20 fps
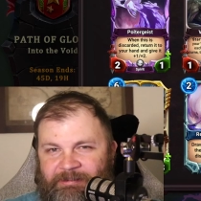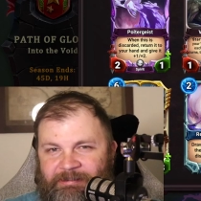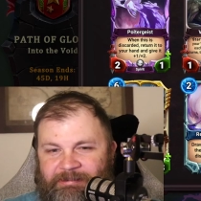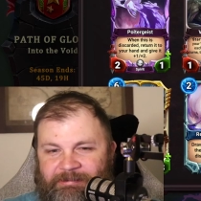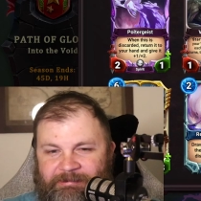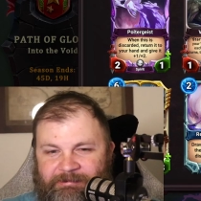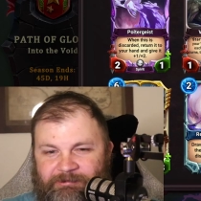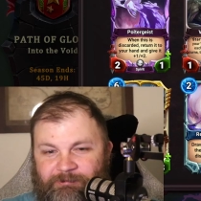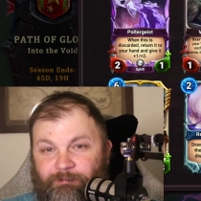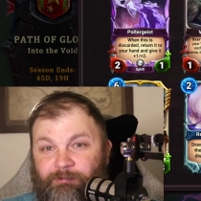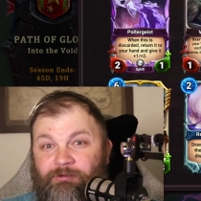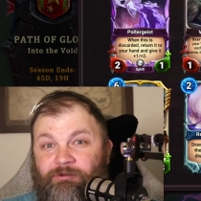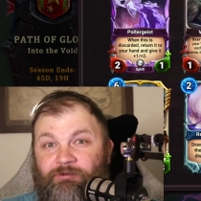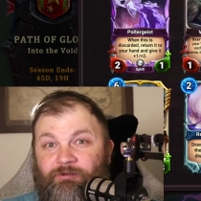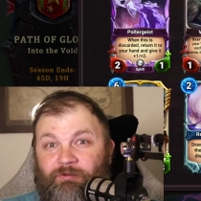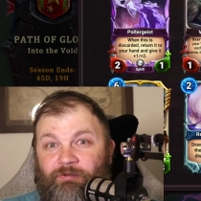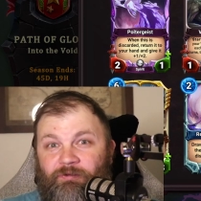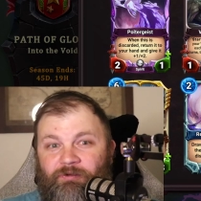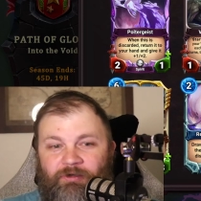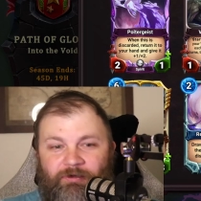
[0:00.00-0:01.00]
It's a pretty
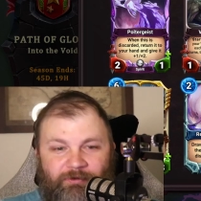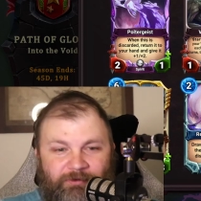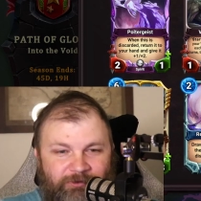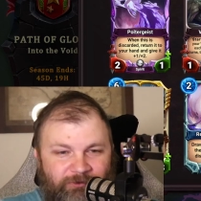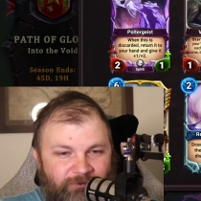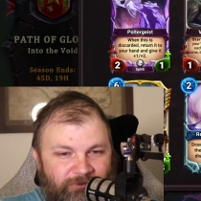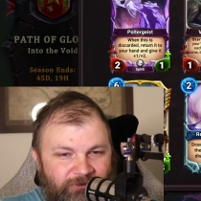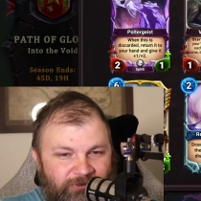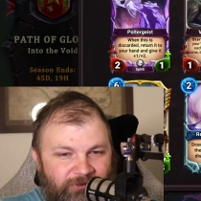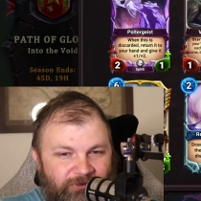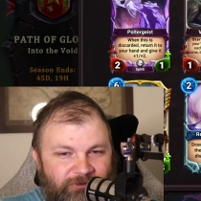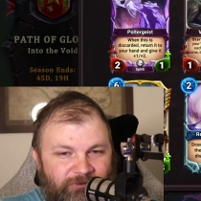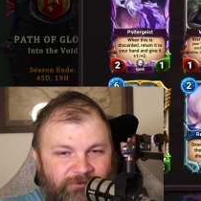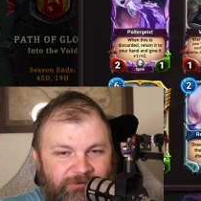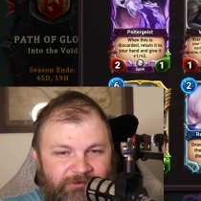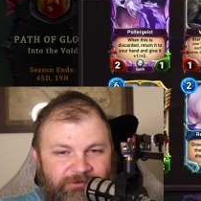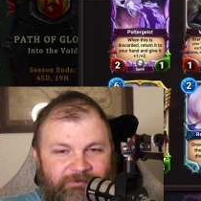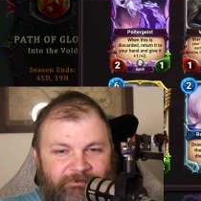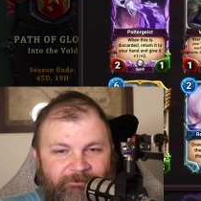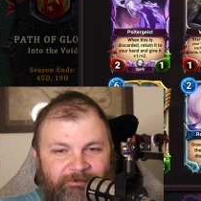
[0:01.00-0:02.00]
cool card as well too. It
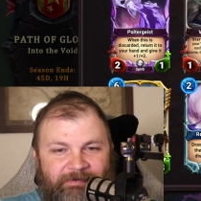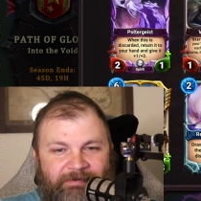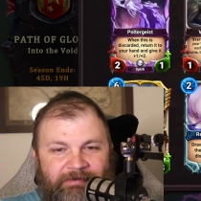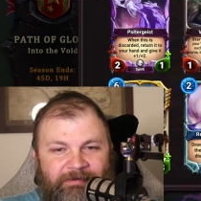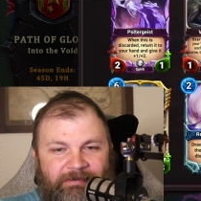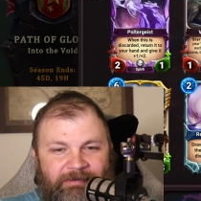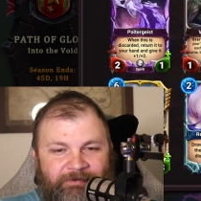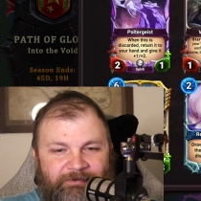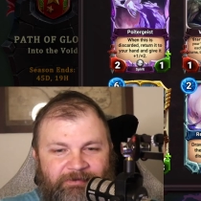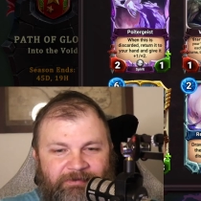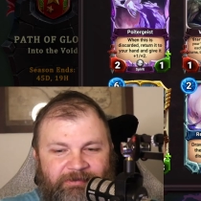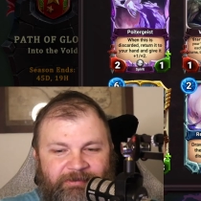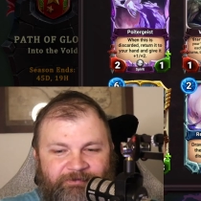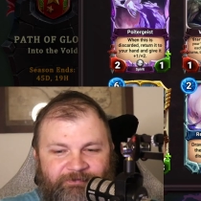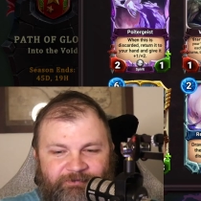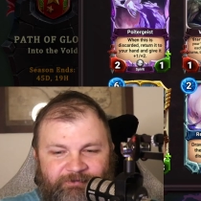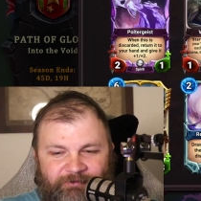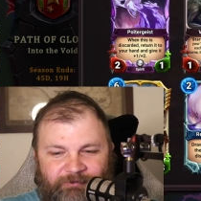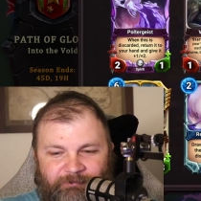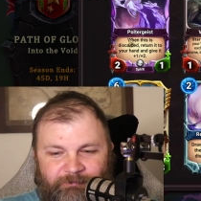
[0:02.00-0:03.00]
was on the live
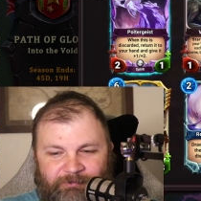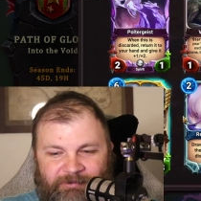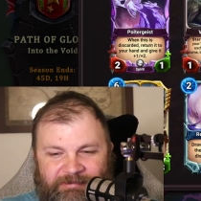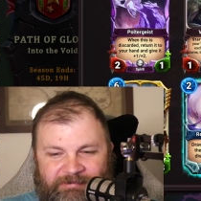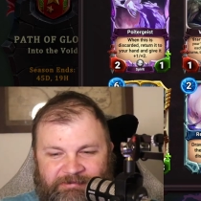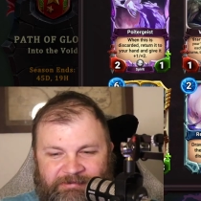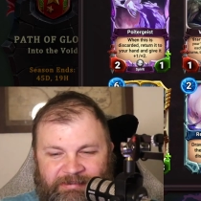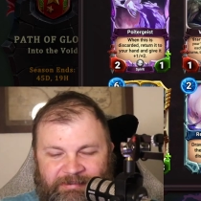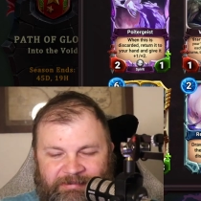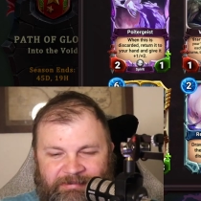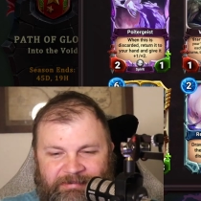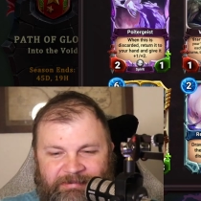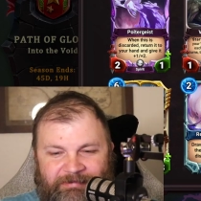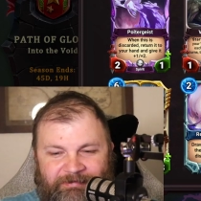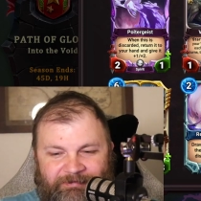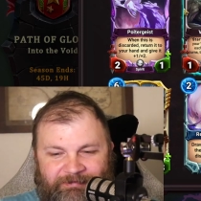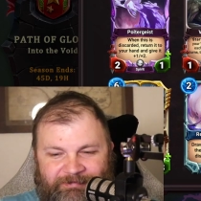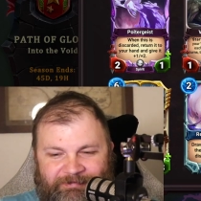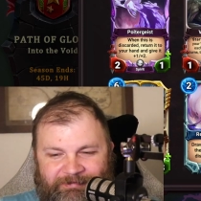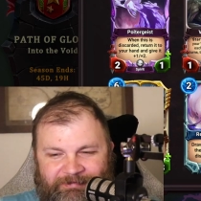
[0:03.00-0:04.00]
stream, but it's not
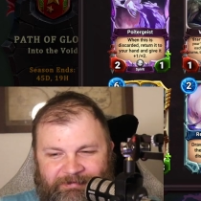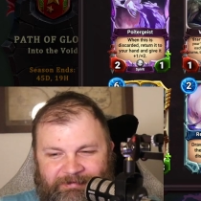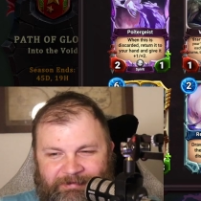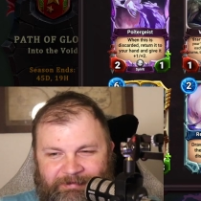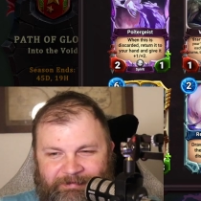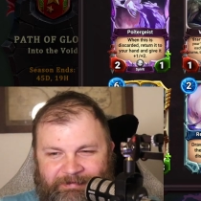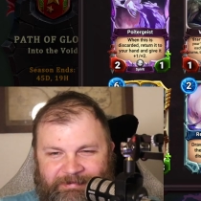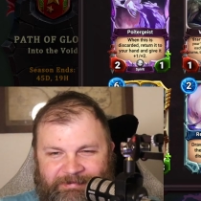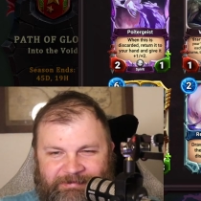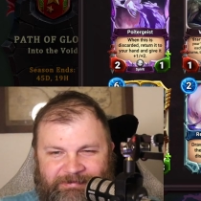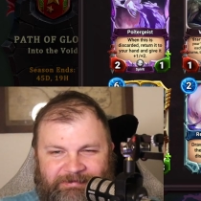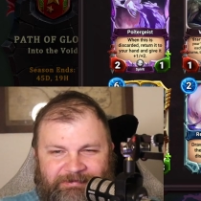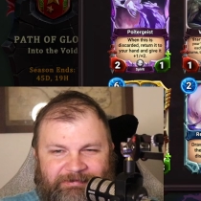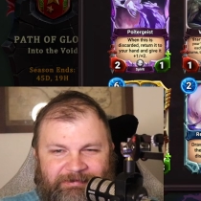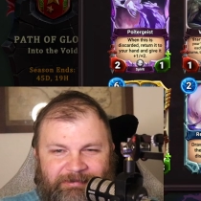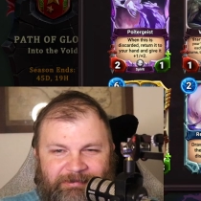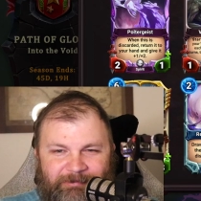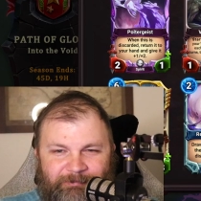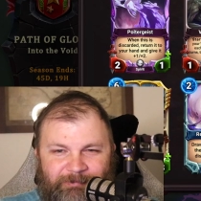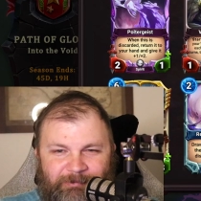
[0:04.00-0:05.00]
here on this
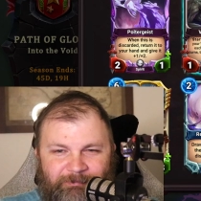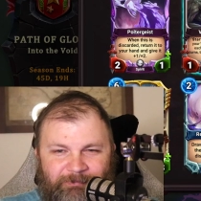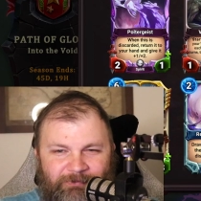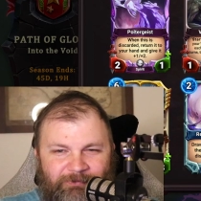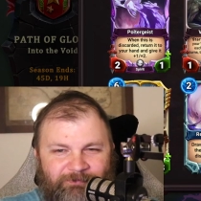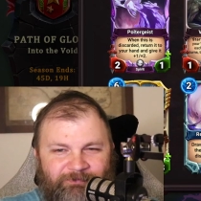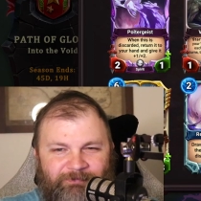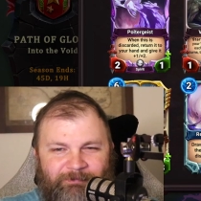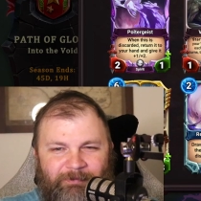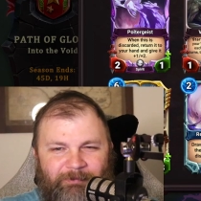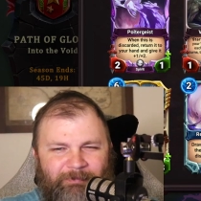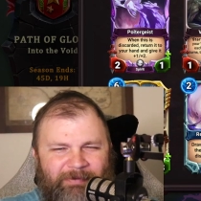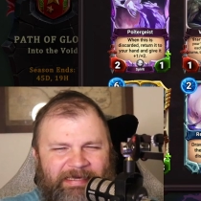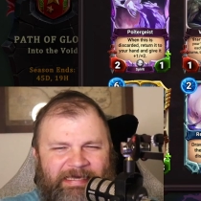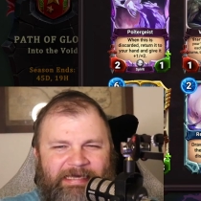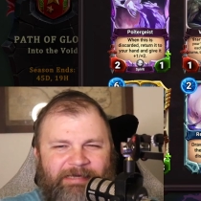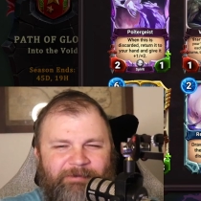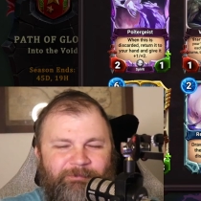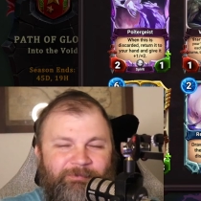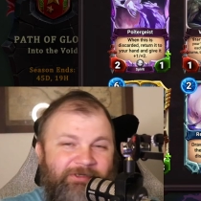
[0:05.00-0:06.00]
to be pulled from the
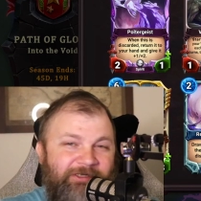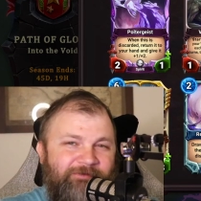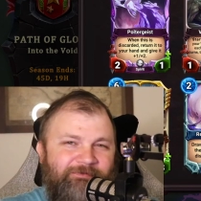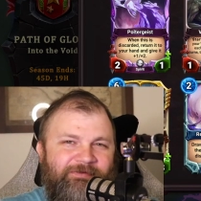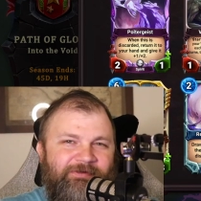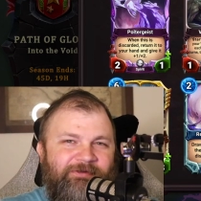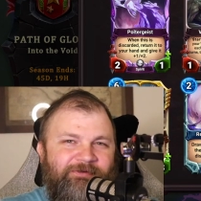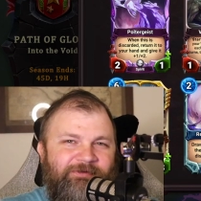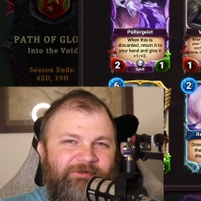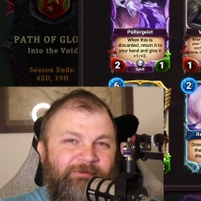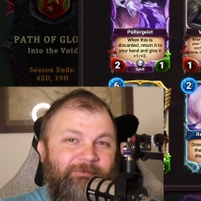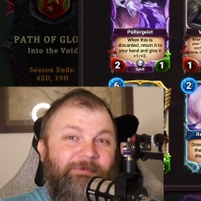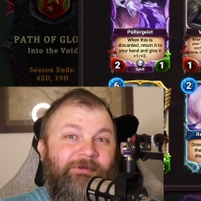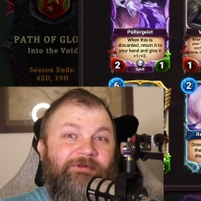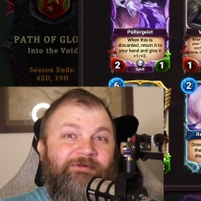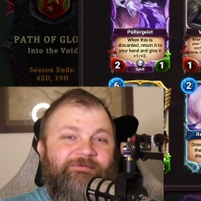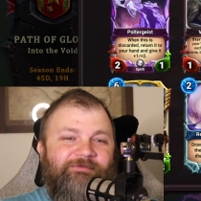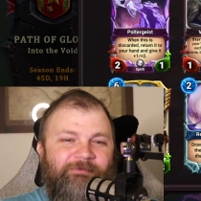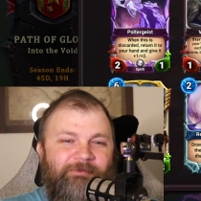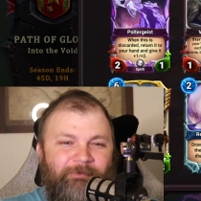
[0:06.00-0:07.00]
pack. But even though you can pull
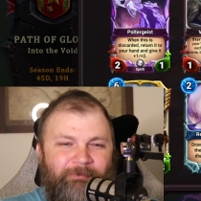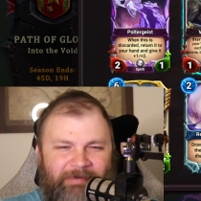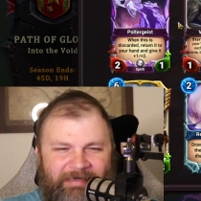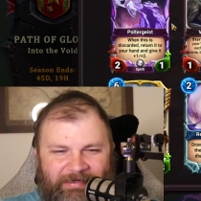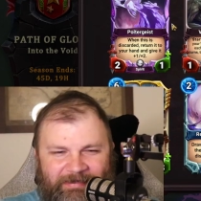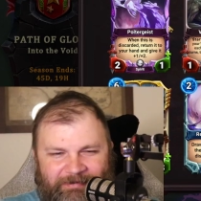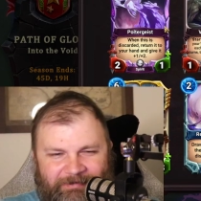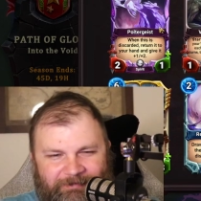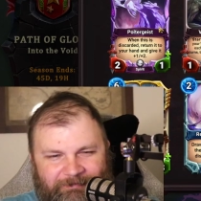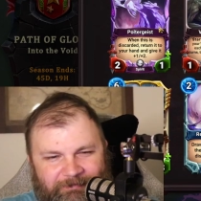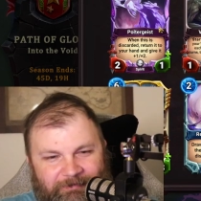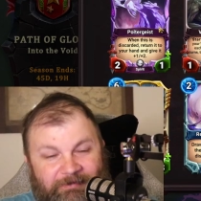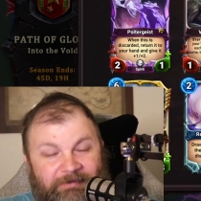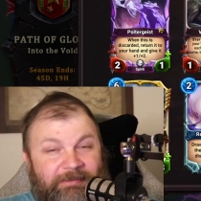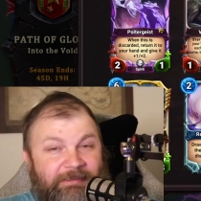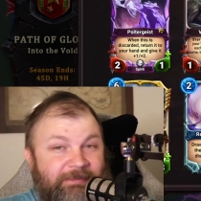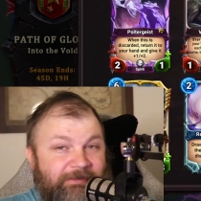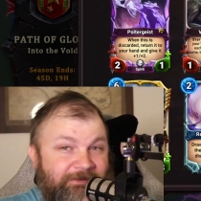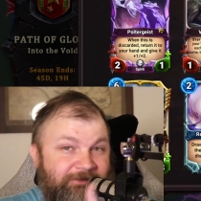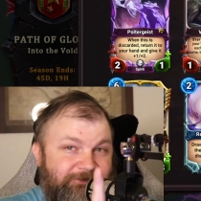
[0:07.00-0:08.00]
it from the pack,
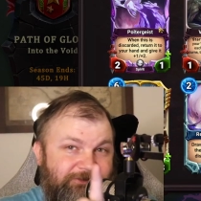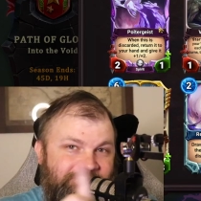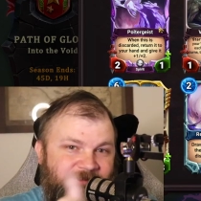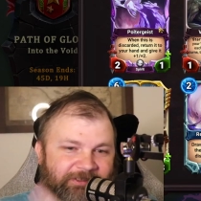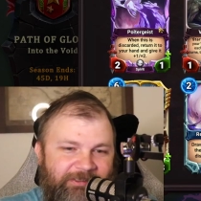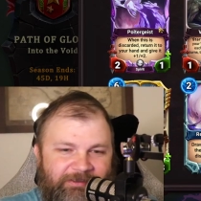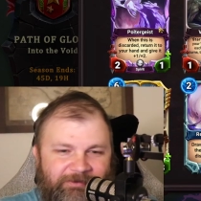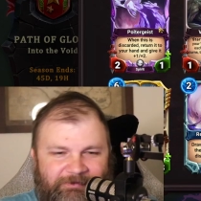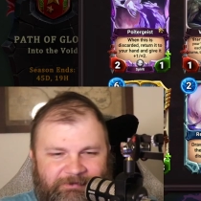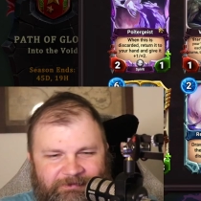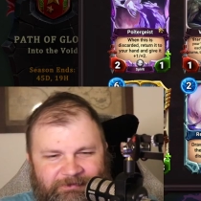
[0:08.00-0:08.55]
it tells you that.